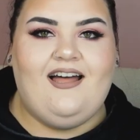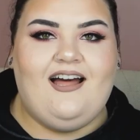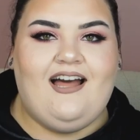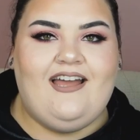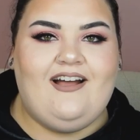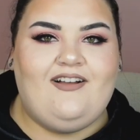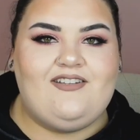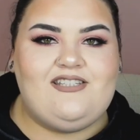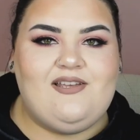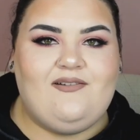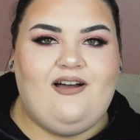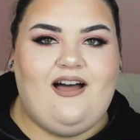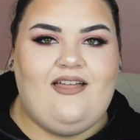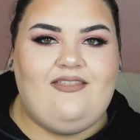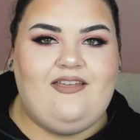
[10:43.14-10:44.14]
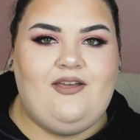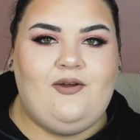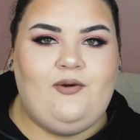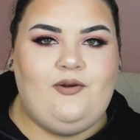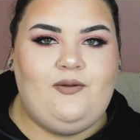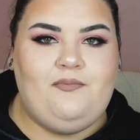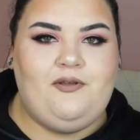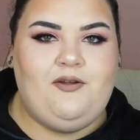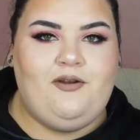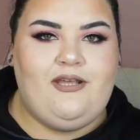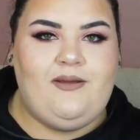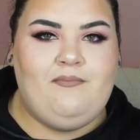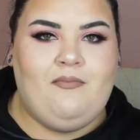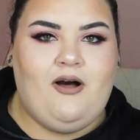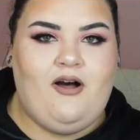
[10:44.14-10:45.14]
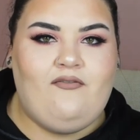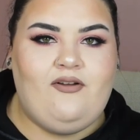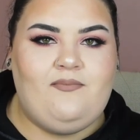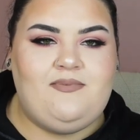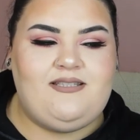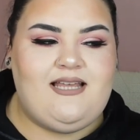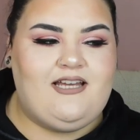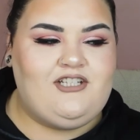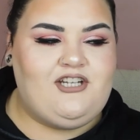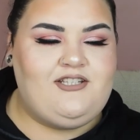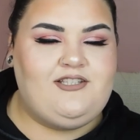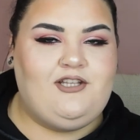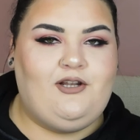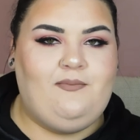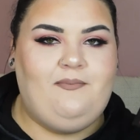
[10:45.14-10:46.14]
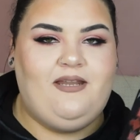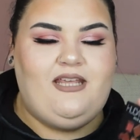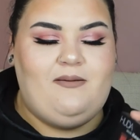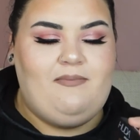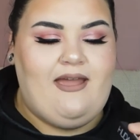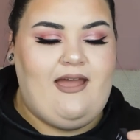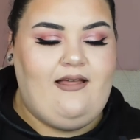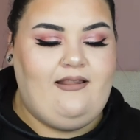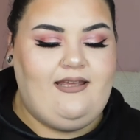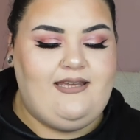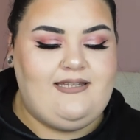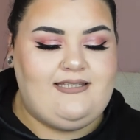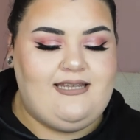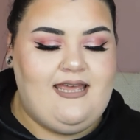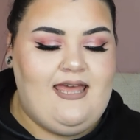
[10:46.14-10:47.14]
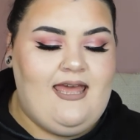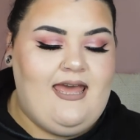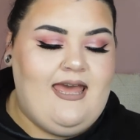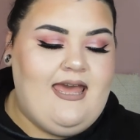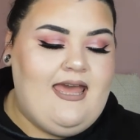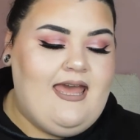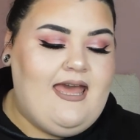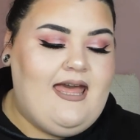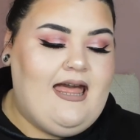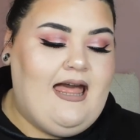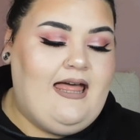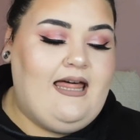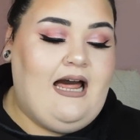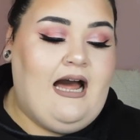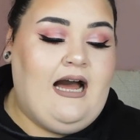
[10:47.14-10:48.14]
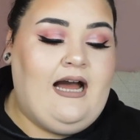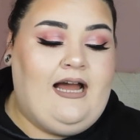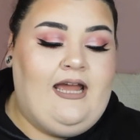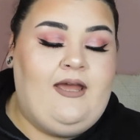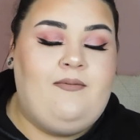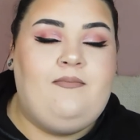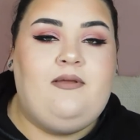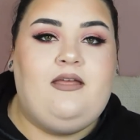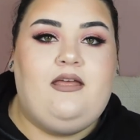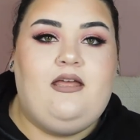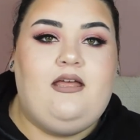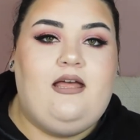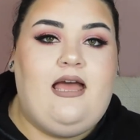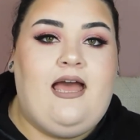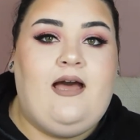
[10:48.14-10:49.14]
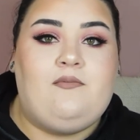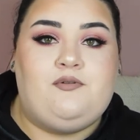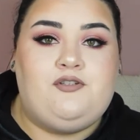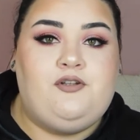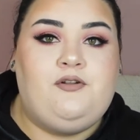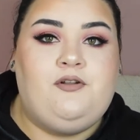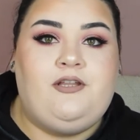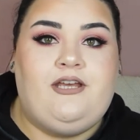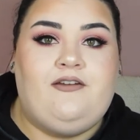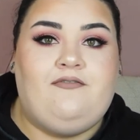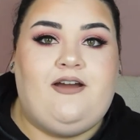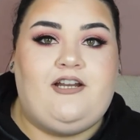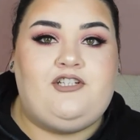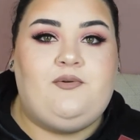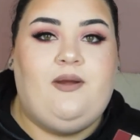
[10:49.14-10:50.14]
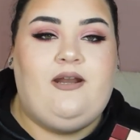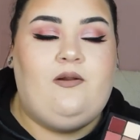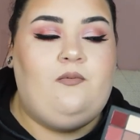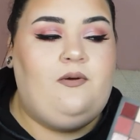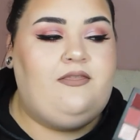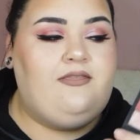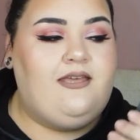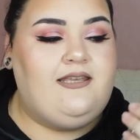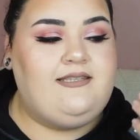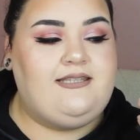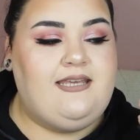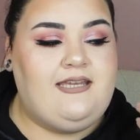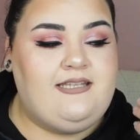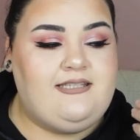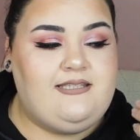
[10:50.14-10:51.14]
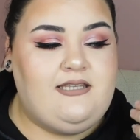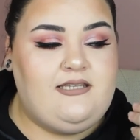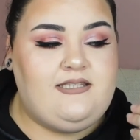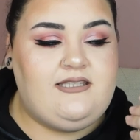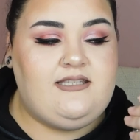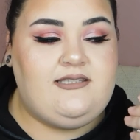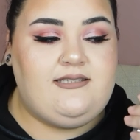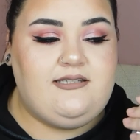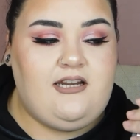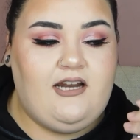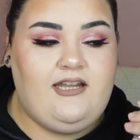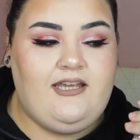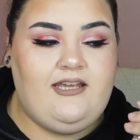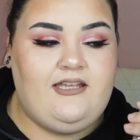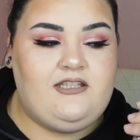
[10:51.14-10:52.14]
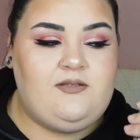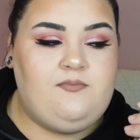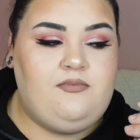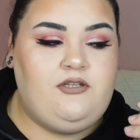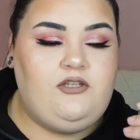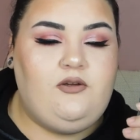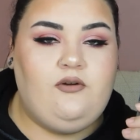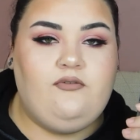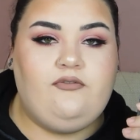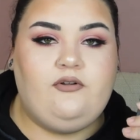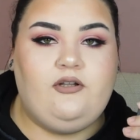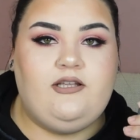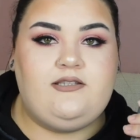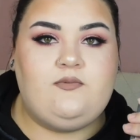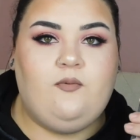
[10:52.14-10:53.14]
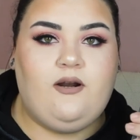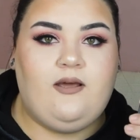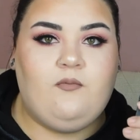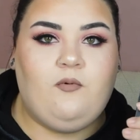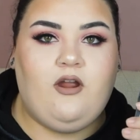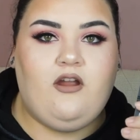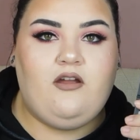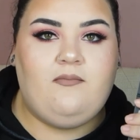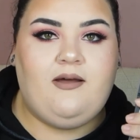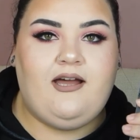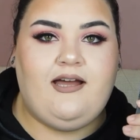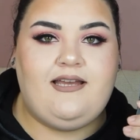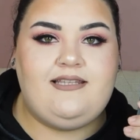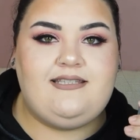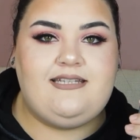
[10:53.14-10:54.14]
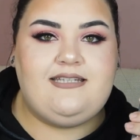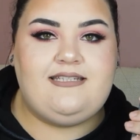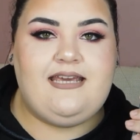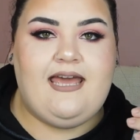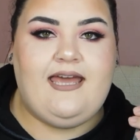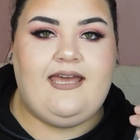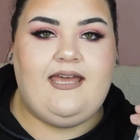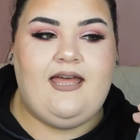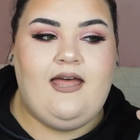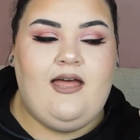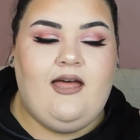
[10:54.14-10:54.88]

I also got the Huda Beauty Mauve Obsessions little mini palette I'm absolutely infatuated with this it's stunning it's beautiful it's what I'm wearing on my eyes today